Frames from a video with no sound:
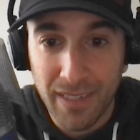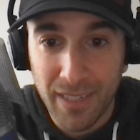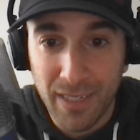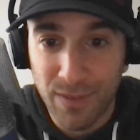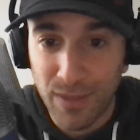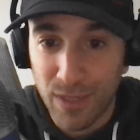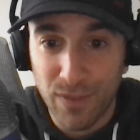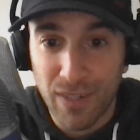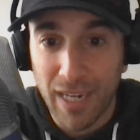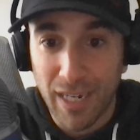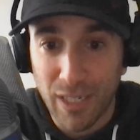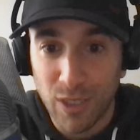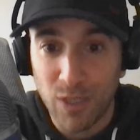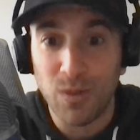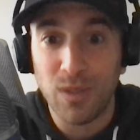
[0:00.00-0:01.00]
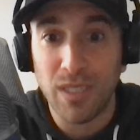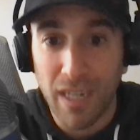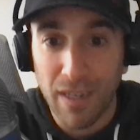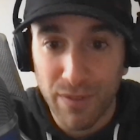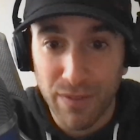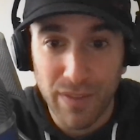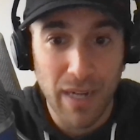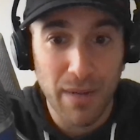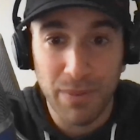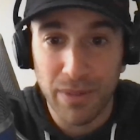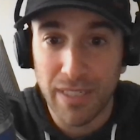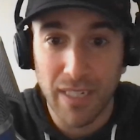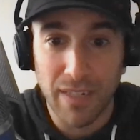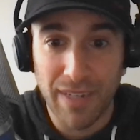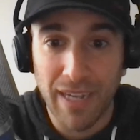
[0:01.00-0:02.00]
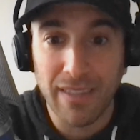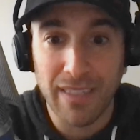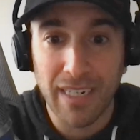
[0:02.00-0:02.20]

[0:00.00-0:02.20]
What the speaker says: You've got to do stuff. You've got to put stuff out